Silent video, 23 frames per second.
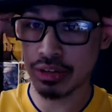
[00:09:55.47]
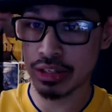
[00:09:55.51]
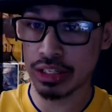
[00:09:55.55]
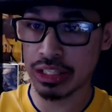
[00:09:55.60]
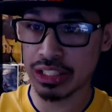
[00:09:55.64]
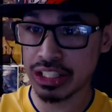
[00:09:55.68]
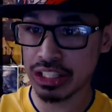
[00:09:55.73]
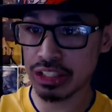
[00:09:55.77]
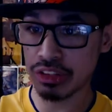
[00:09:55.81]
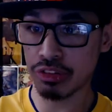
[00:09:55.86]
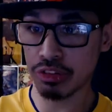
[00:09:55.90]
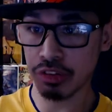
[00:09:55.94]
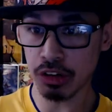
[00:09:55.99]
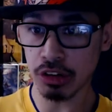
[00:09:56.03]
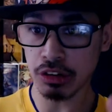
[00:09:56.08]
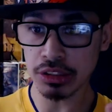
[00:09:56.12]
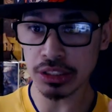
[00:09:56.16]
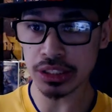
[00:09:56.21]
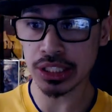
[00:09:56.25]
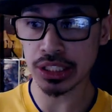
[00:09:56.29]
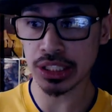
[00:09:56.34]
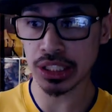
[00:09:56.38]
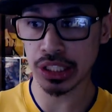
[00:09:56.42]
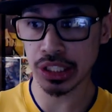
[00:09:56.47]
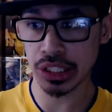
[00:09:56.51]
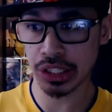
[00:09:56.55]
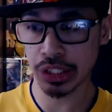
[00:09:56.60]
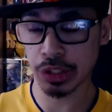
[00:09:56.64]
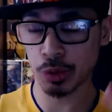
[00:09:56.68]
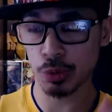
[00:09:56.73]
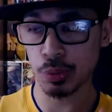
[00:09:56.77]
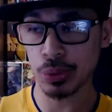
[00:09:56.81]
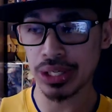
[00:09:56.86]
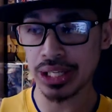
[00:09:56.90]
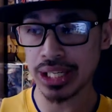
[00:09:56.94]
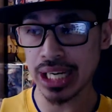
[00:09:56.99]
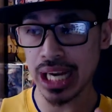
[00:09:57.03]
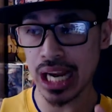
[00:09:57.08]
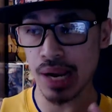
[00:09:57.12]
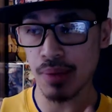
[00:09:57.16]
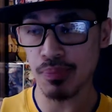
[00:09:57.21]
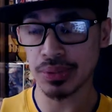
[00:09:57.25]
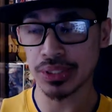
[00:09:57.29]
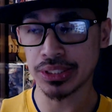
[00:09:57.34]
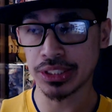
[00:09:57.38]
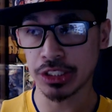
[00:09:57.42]
the first three
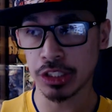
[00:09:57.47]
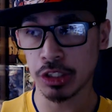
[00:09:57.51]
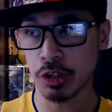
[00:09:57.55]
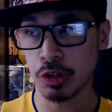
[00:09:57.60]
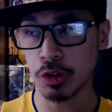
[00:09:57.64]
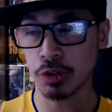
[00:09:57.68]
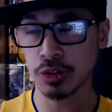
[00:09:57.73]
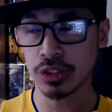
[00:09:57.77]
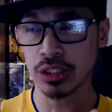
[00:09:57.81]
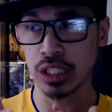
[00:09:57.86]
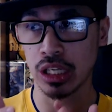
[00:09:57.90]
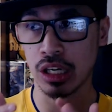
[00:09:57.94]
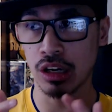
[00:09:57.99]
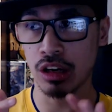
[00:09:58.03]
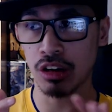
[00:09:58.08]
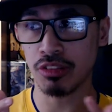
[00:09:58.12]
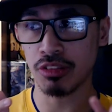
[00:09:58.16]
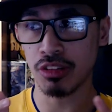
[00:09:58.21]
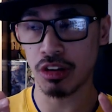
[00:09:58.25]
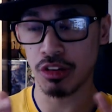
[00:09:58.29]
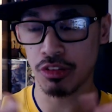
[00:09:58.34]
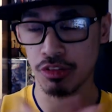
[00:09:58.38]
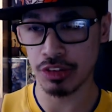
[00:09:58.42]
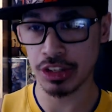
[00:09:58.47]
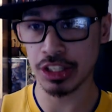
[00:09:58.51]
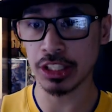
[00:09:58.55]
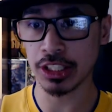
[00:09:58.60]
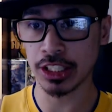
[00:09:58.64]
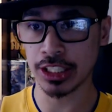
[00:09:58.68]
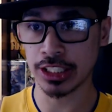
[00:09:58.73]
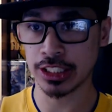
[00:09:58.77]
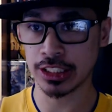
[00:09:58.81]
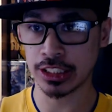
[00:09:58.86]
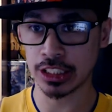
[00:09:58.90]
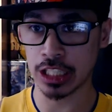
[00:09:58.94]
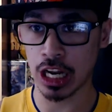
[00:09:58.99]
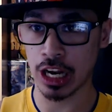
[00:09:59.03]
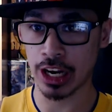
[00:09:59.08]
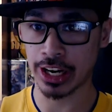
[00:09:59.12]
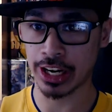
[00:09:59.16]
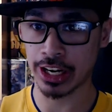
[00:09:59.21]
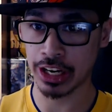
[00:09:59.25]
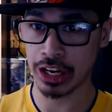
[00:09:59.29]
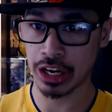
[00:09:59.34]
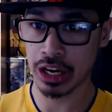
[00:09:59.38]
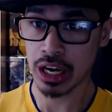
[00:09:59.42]
episodes of Vinland
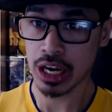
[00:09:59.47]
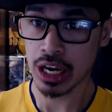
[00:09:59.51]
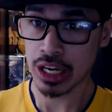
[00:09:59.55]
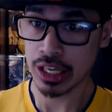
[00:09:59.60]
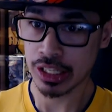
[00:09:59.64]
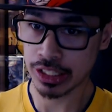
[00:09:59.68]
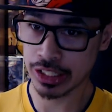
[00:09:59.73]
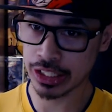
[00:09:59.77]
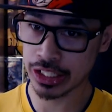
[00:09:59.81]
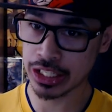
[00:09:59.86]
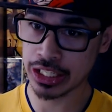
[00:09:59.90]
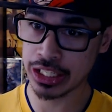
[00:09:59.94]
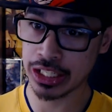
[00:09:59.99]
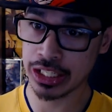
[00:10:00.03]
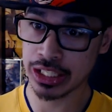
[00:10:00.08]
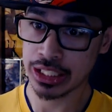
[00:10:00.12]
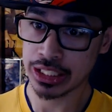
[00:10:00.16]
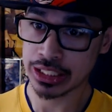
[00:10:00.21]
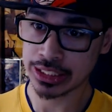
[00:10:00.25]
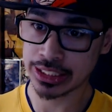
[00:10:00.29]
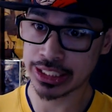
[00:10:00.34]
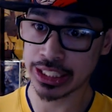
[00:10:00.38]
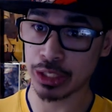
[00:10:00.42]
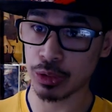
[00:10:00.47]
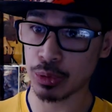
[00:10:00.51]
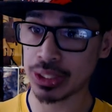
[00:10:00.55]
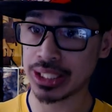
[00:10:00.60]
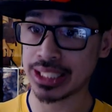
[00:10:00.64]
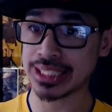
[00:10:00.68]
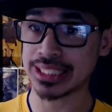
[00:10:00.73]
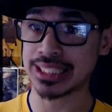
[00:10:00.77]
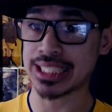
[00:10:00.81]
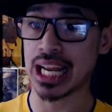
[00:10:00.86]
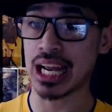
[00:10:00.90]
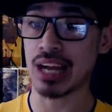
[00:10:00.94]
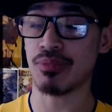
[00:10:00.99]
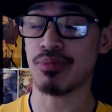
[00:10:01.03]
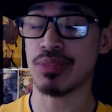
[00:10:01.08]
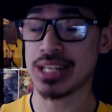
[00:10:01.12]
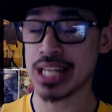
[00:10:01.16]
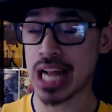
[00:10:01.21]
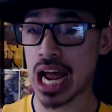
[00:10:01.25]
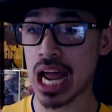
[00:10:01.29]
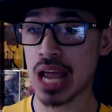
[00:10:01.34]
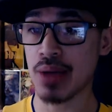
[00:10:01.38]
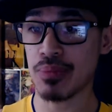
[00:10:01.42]
Saga, the series I've been
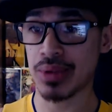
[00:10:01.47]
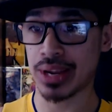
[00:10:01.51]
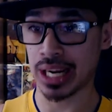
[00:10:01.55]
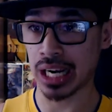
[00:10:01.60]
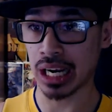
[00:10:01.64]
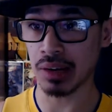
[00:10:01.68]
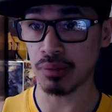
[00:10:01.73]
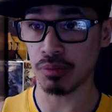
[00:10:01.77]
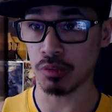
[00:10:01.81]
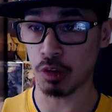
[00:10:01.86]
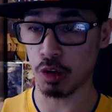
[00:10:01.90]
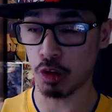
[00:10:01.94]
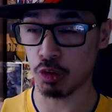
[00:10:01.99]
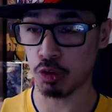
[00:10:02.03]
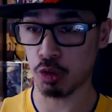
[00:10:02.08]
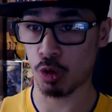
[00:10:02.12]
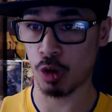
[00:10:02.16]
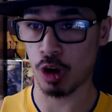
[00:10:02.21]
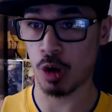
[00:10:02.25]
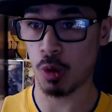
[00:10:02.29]
hyping up for a